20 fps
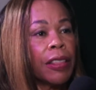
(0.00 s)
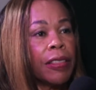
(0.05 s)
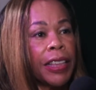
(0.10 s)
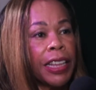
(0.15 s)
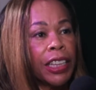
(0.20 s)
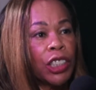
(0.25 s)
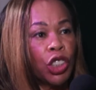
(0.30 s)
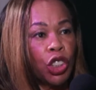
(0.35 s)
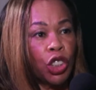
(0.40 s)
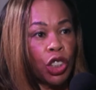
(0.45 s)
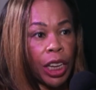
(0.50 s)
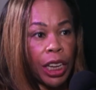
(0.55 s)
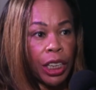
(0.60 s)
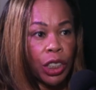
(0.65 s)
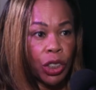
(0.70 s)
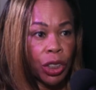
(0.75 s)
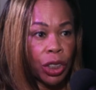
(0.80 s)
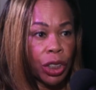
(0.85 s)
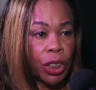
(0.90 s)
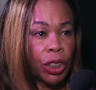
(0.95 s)
the
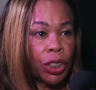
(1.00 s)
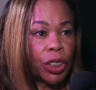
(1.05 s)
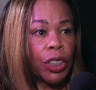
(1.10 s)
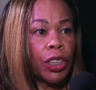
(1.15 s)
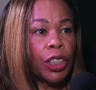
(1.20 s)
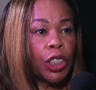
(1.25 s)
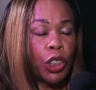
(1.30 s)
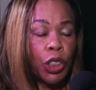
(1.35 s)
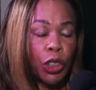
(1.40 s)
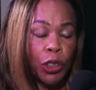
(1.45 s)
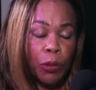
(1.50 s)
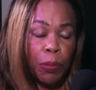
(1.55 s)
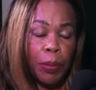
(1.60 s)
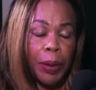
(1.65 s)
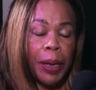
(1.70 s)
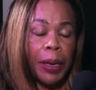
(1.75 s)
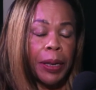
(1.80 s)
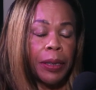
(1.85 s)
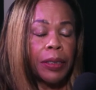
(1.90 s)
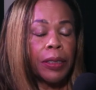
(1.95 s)
exchanges, the
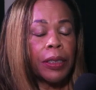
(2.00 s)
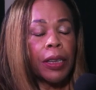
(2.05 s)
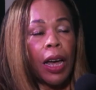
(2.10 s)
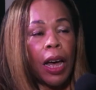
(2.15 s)
tubing